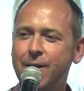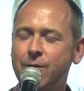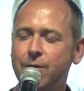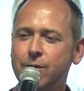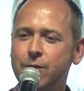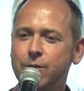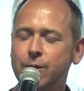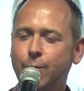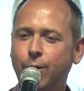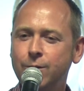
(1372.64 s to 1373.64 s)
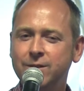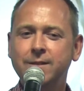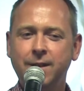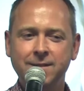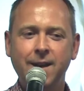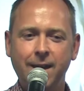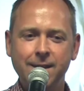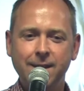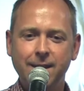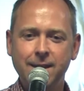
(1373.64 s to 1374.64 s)
the approach that I
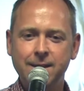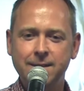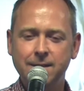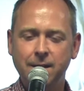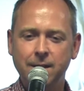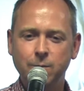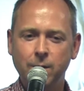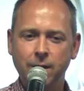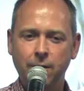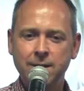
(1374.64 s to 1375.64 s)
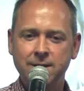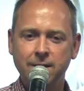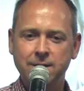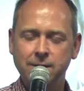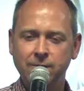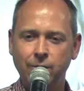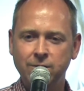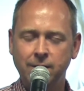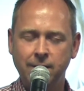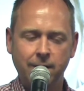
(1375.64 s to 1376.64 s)
take is with our inside sales
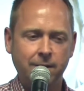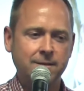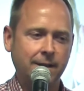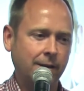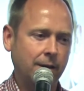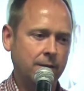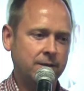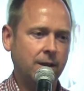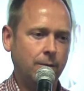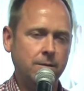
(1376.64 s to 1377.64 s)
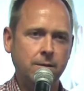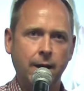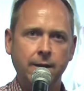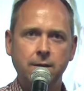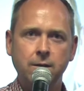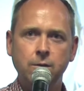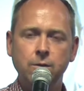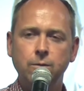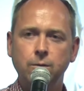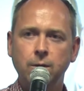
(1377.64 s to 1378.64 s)
function at the site in Glasgow and in New
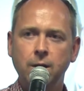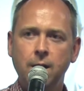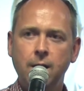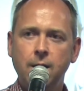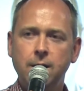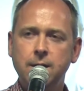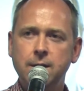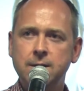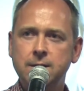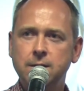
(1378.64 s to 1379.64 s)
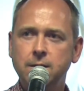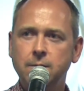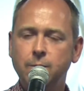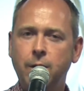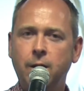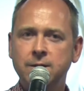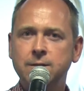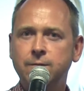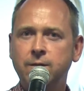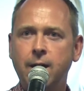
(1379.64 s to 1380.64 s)
York, is that part
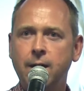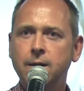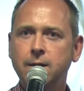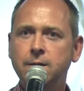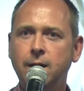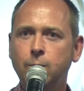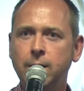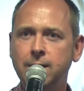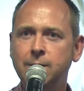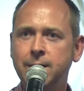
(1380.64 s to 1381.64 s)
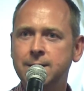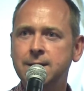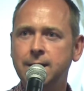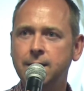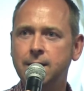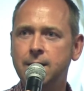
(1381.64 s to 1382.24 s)
of that weekly meeting